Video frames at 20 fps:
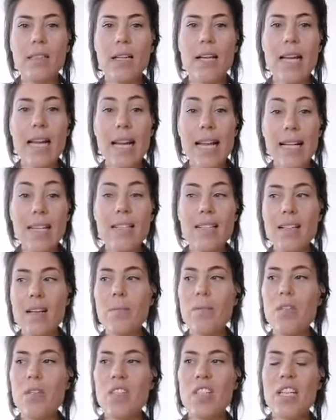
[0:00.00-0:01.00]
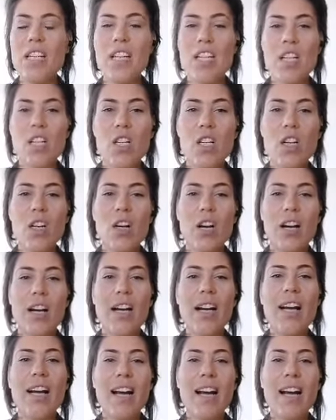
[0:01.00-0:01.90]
Next time you sit in a car,